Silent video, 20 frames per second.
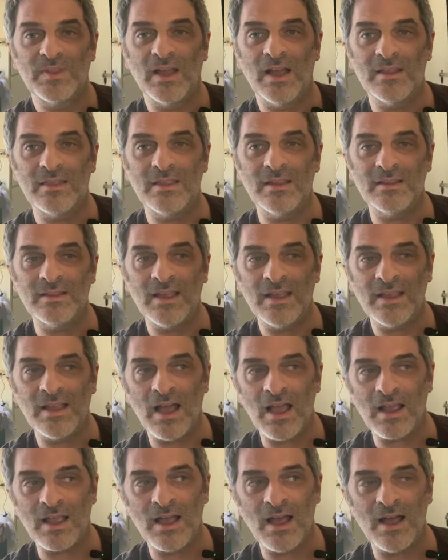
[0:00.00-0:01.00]
I think they
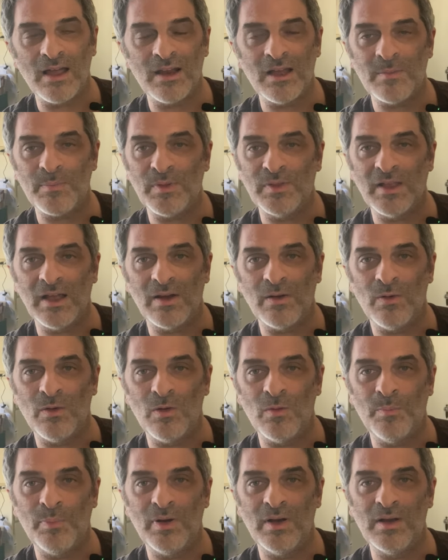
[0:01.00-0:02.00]
got caught up in that
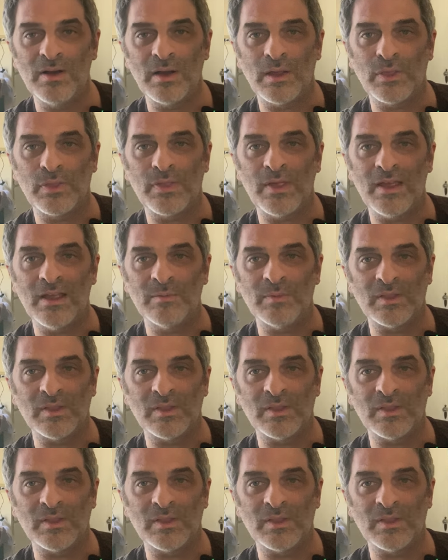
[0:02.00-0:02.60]
whole punk thing,